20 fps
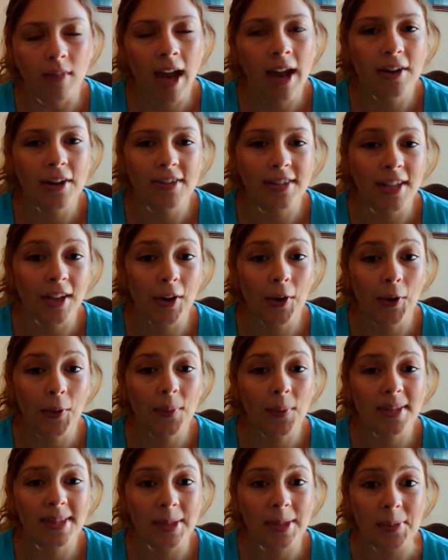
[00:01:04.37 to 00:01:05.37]
And I was like, oh,
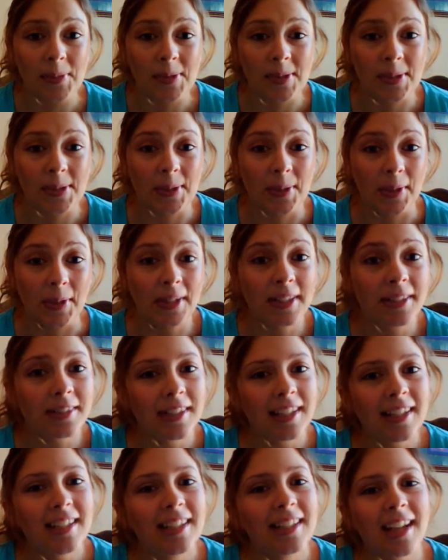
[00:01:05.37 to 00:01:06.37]
that sounds good.
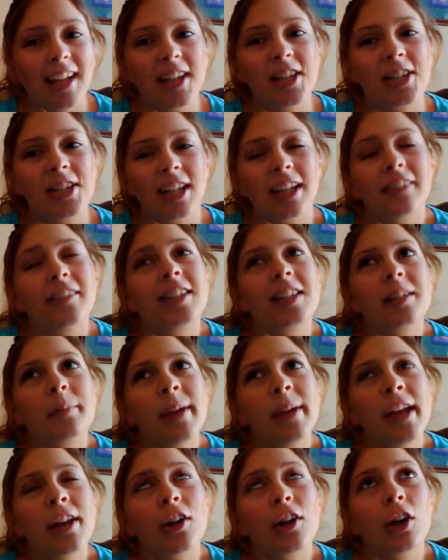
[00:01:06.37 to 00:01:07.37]
And she gave it to
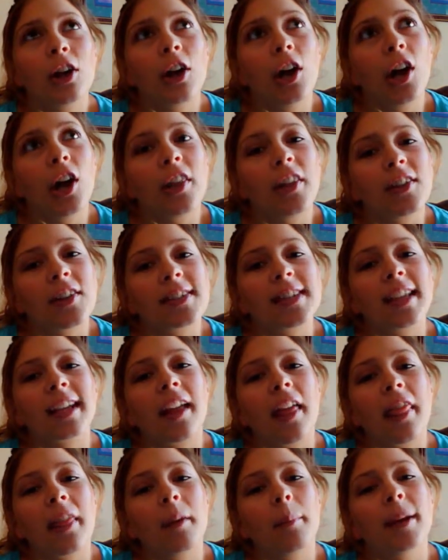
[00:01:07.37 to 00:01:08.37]
me, and oh, that was
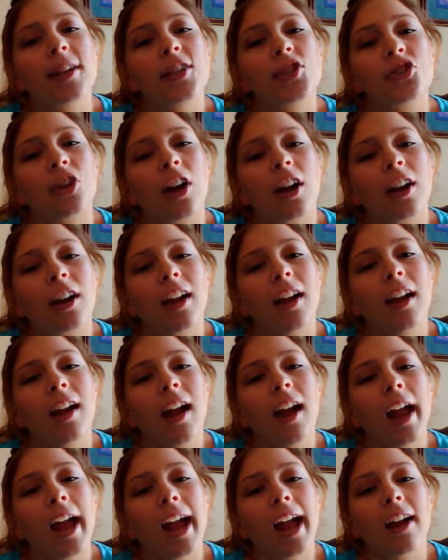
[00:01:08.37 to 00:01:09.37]
like the best drug
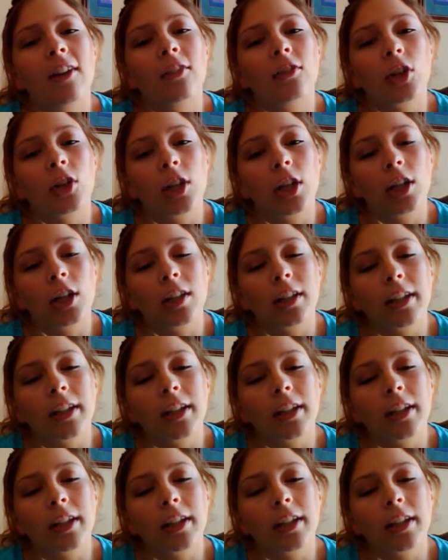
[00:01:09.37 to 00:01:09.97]
ever.